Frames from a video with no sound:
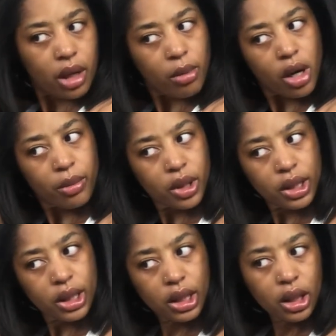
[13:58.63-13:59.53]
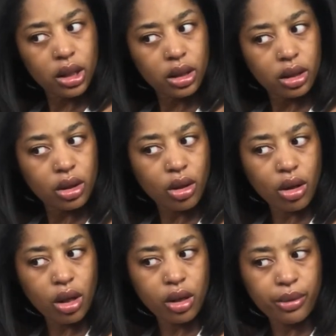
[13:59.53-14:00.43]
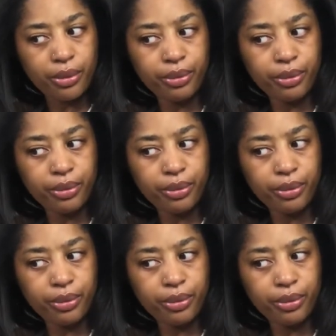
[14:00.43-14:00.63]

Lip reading: I'm almost done, y'all.